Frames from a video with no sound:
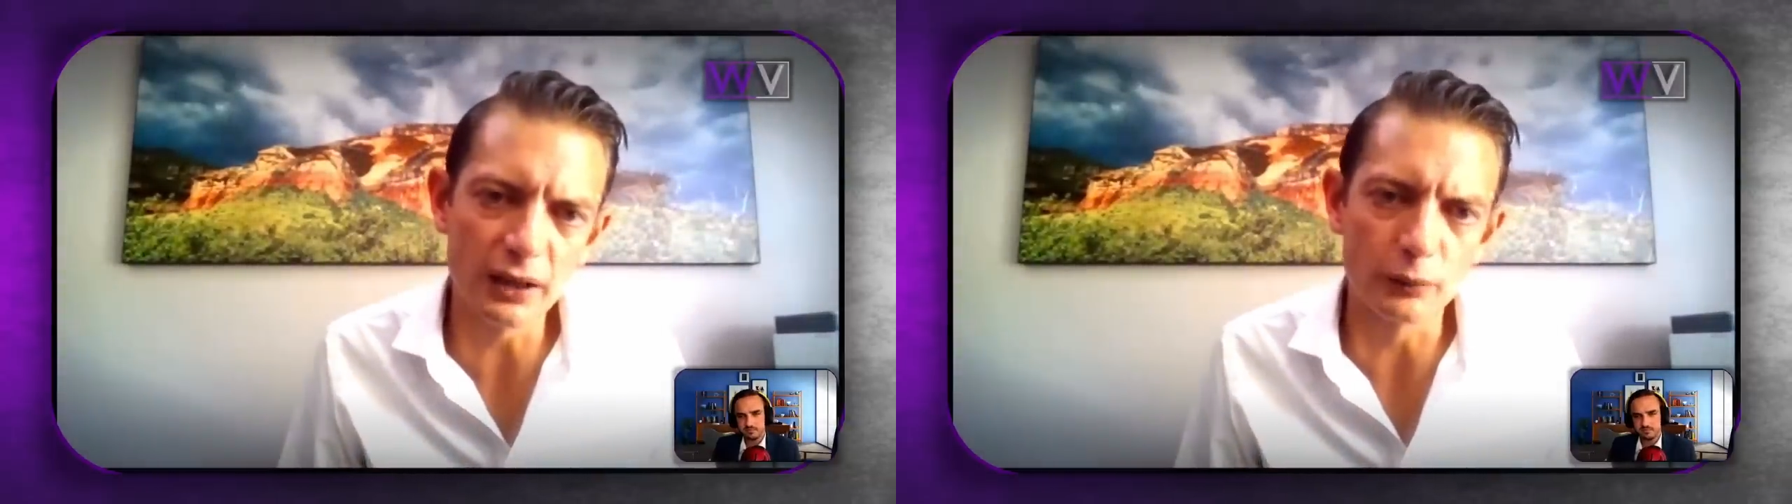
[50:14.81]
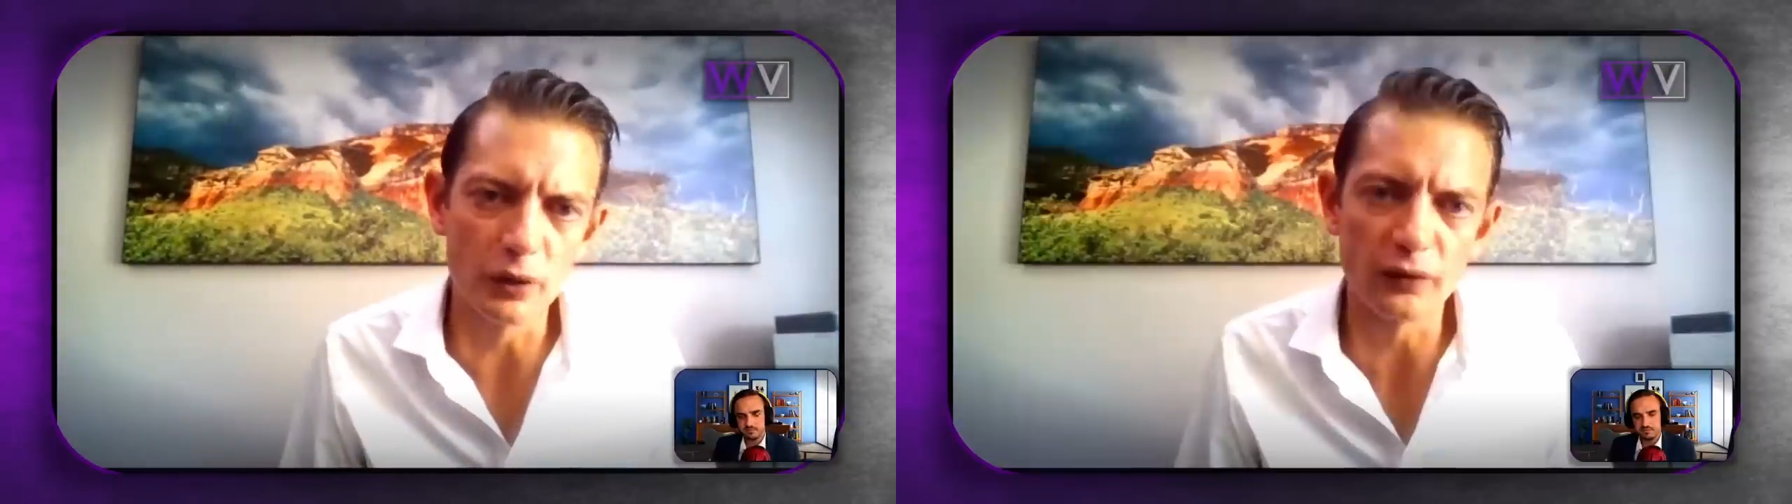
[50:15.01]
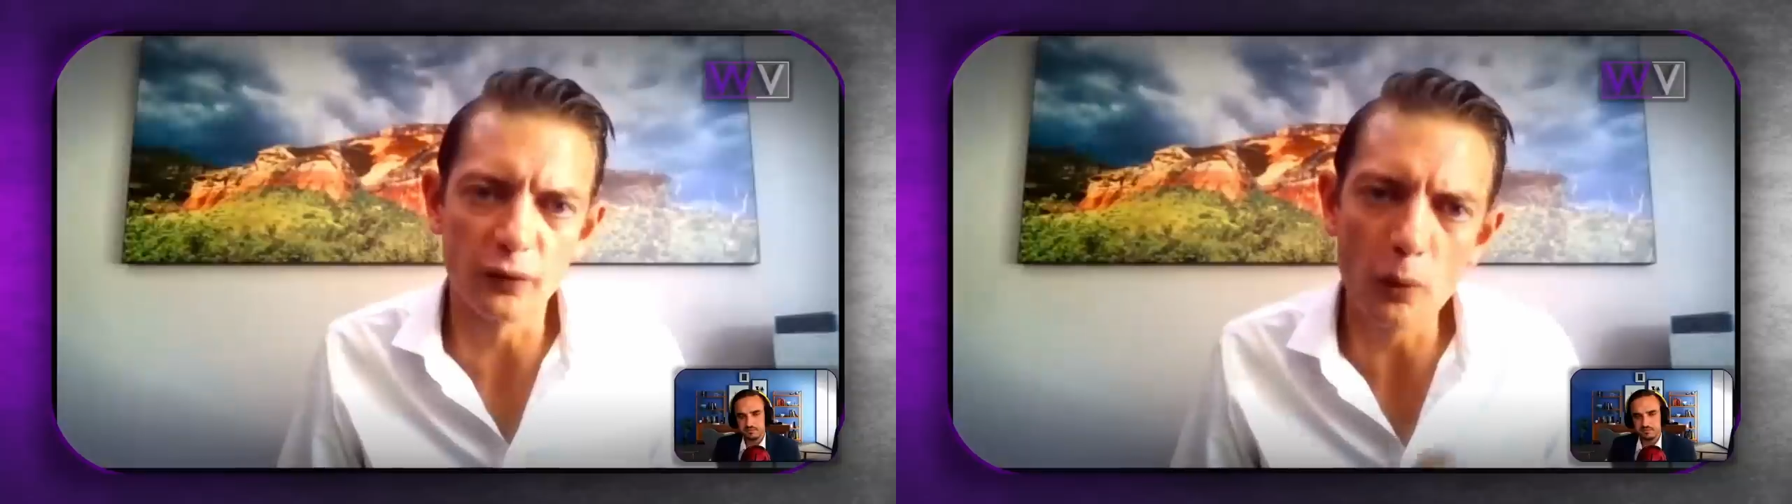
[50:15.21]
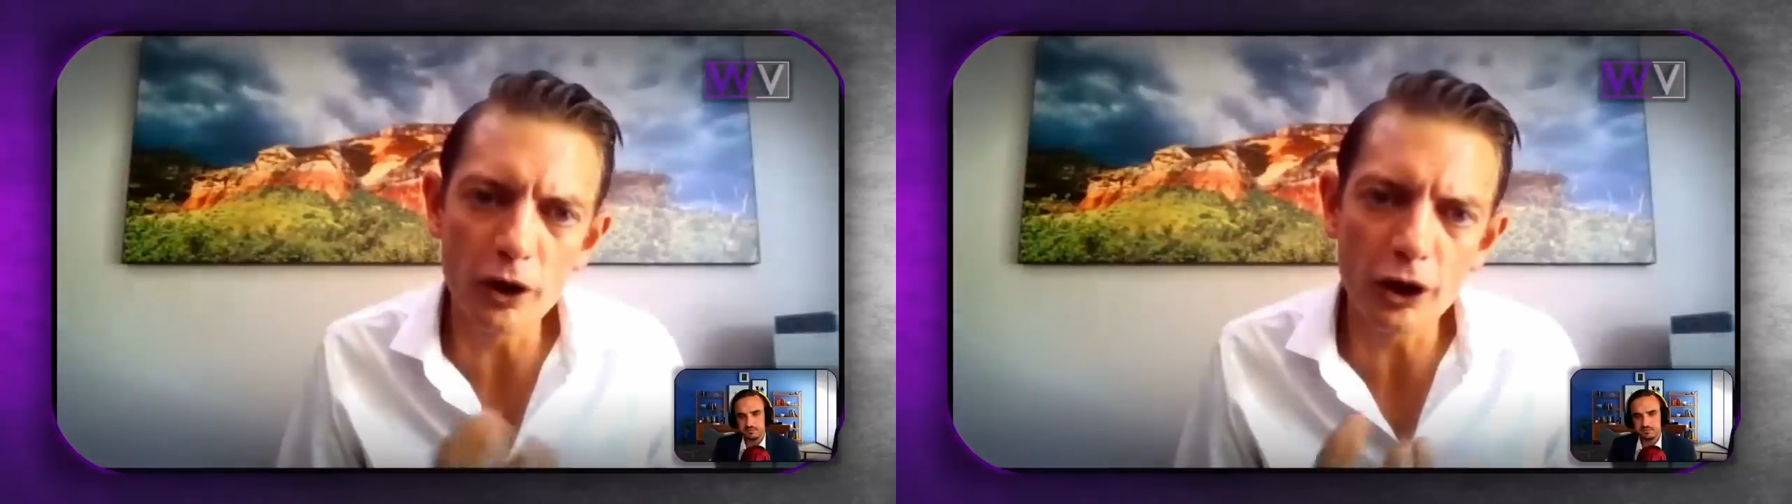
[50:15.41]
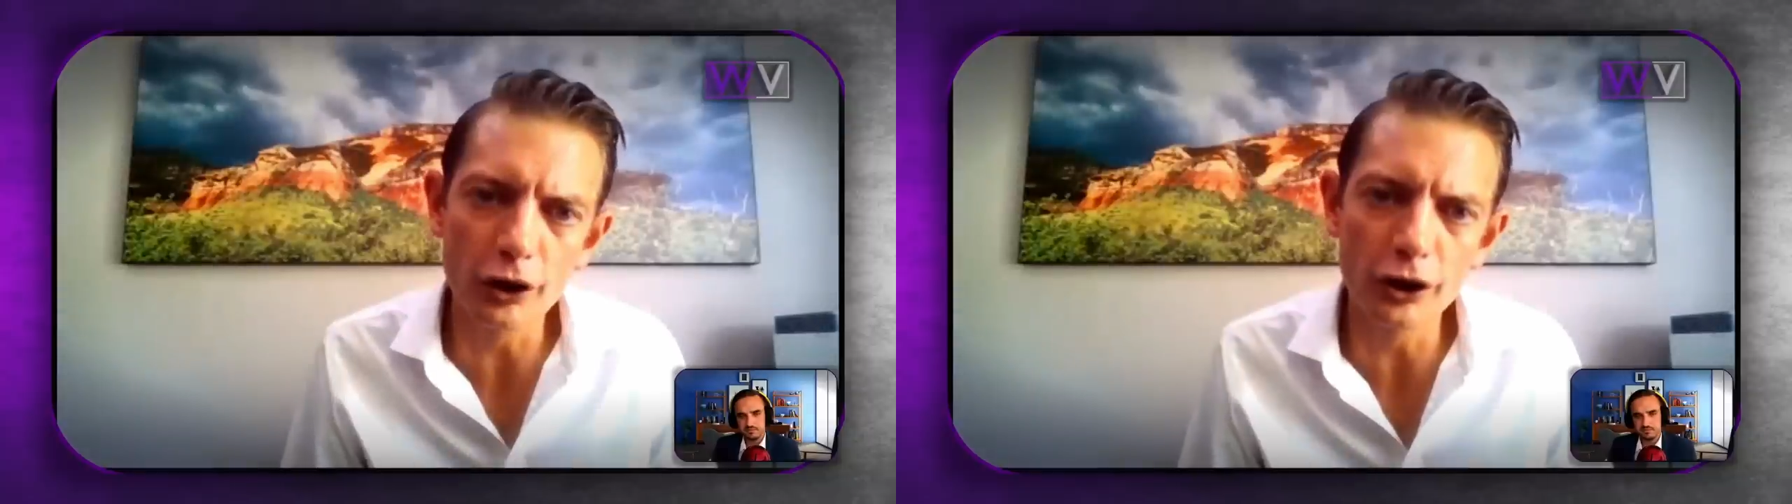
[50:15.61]
and we form
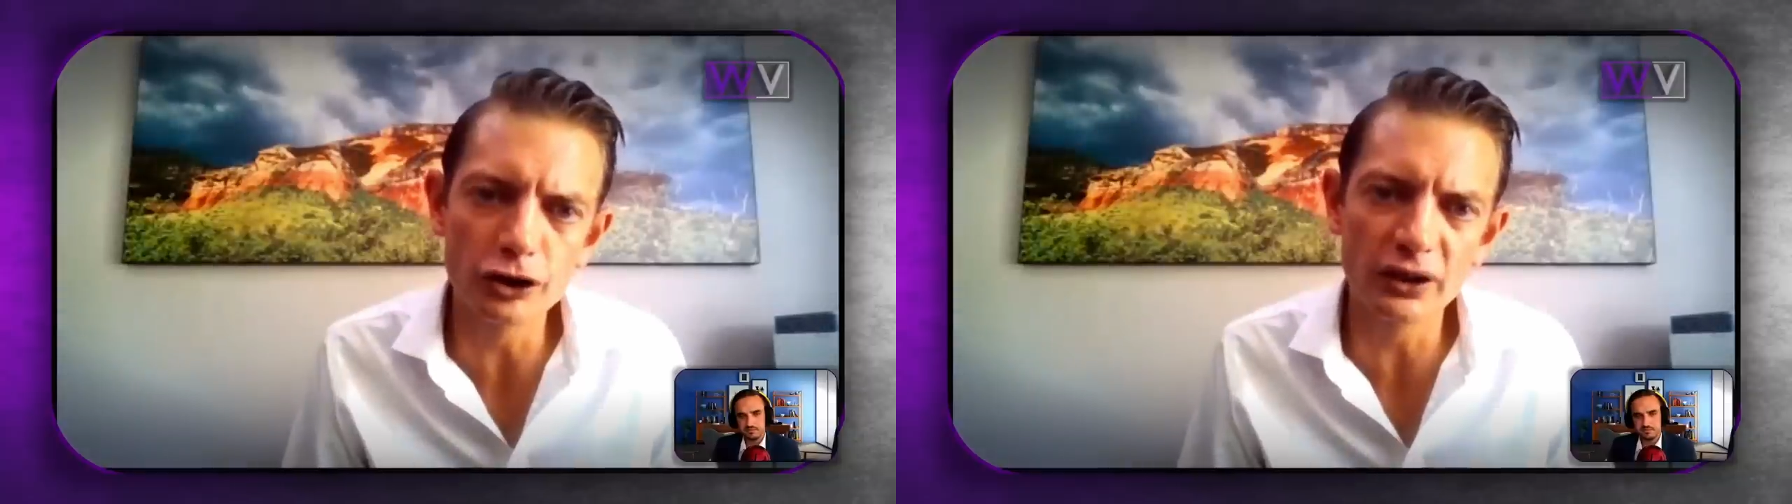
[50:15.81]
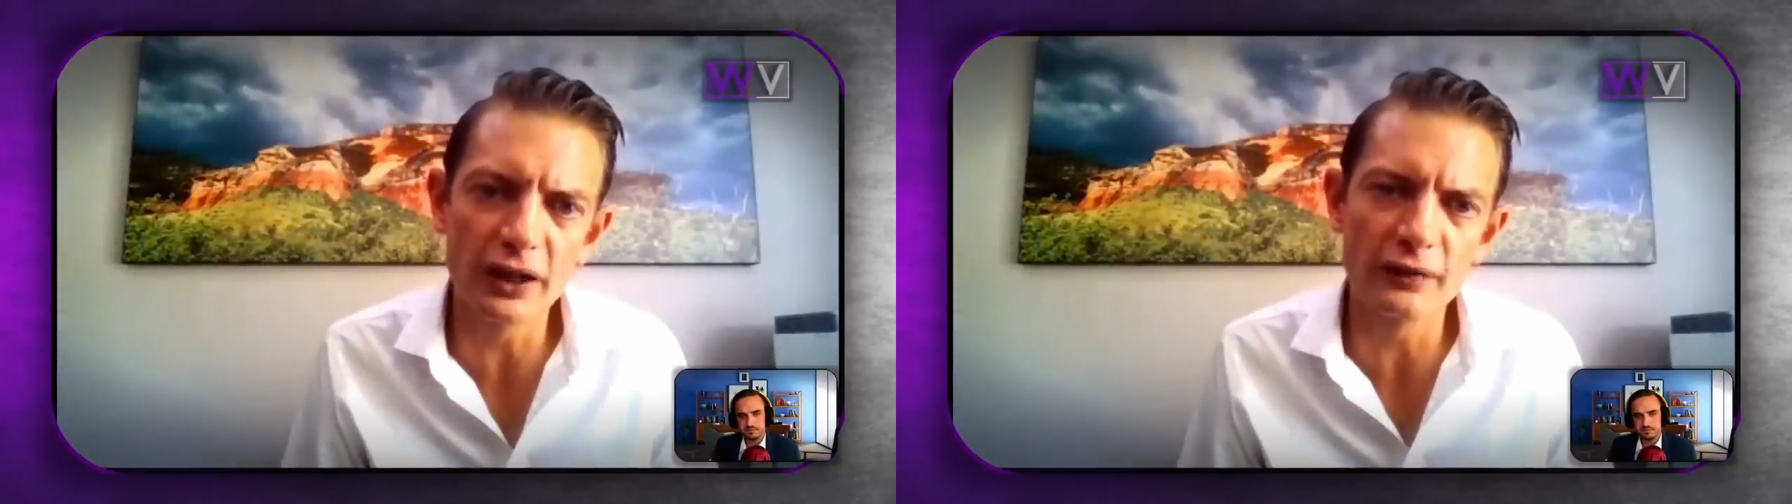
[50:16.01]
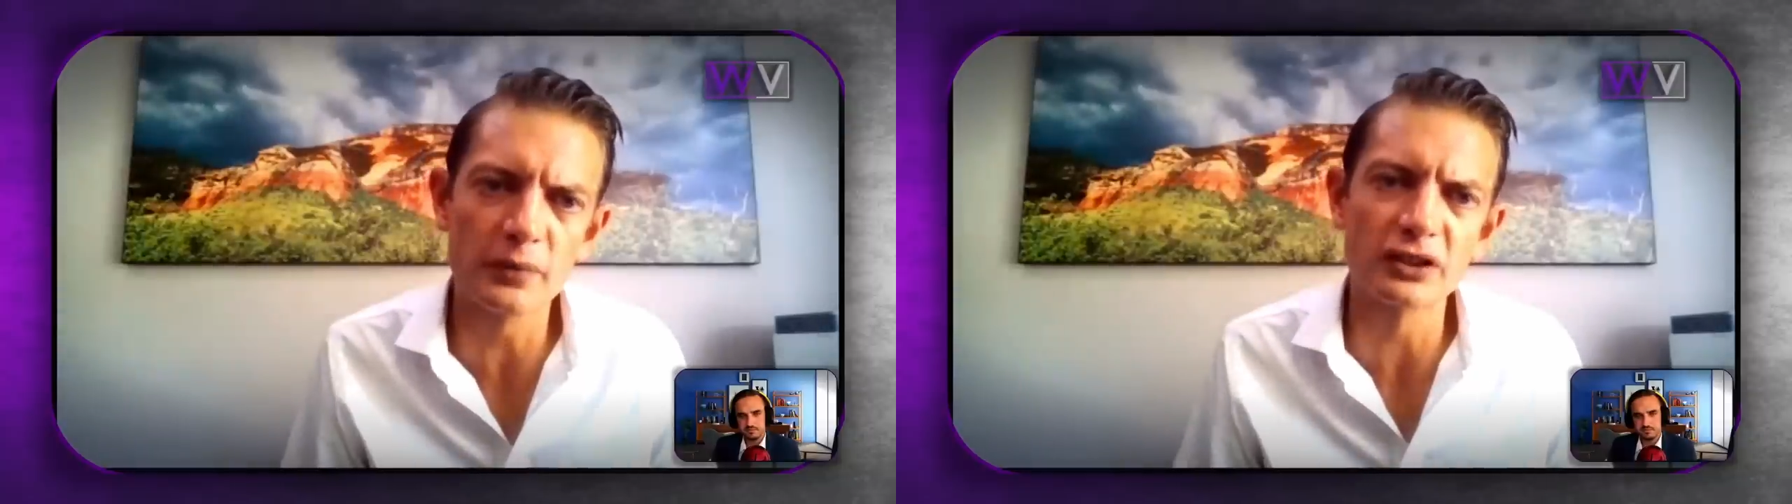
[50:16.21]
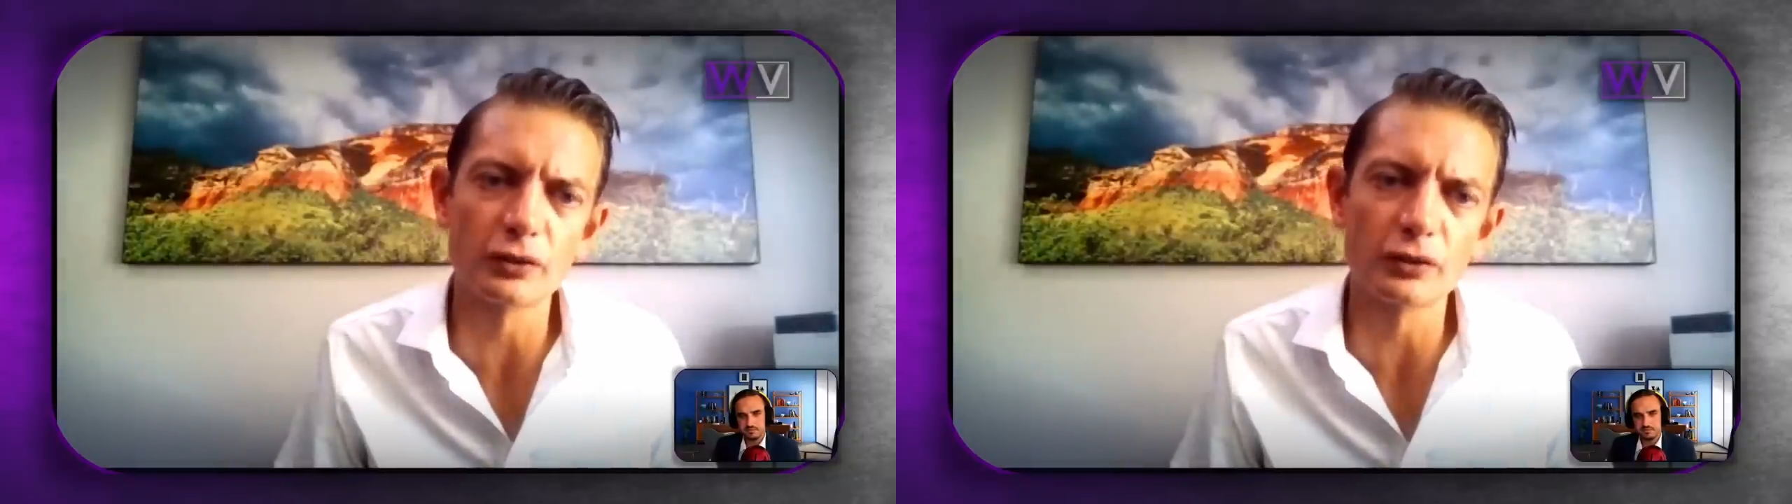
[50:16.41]
a coalition government,